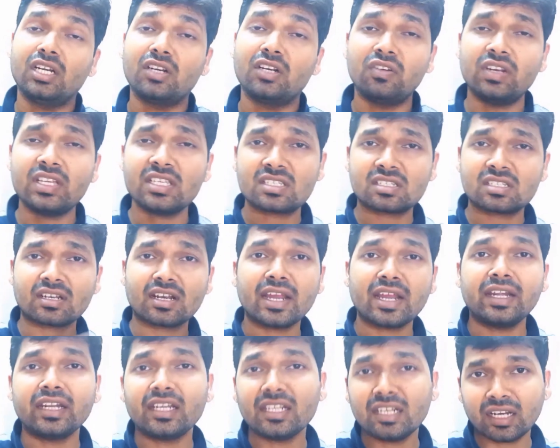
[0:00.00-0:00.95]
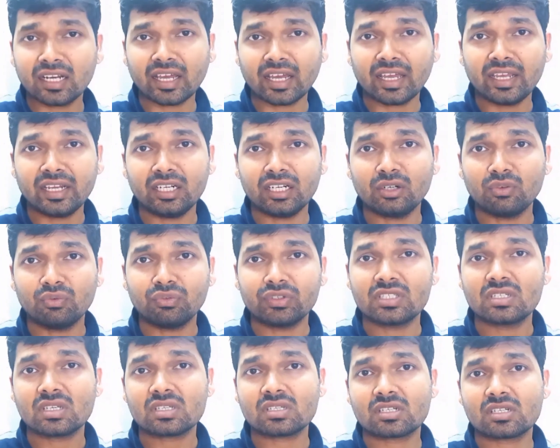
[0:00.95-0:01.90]
In release 99,
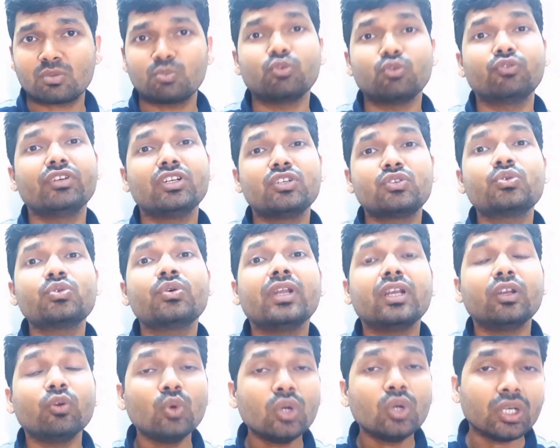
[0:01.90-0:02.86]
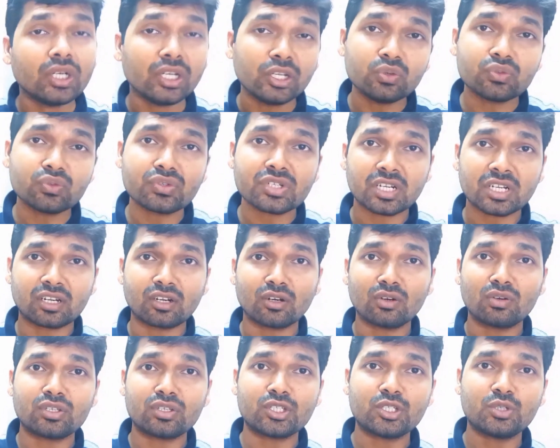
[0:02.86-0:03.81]
we just move into a new
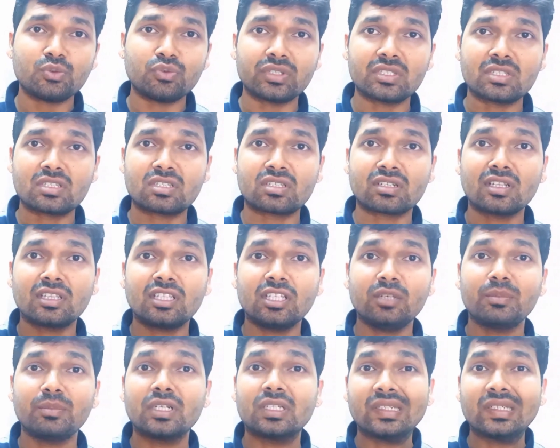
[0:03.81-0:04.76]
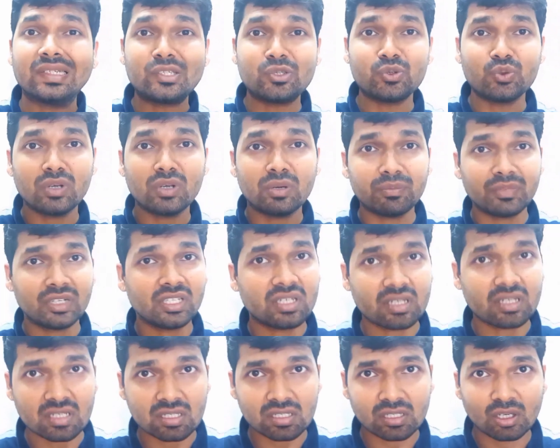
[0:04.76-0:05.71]
technology, which is nothing but the
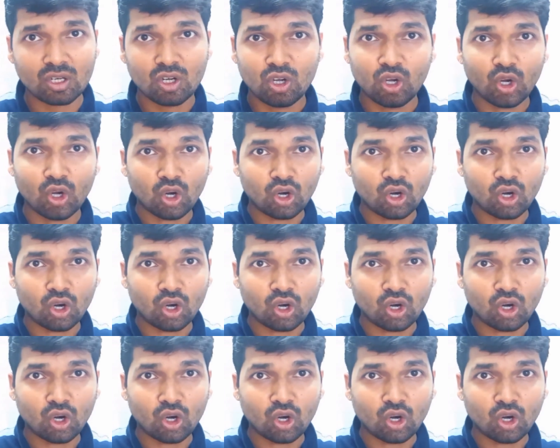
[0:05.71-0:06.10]
UMTS,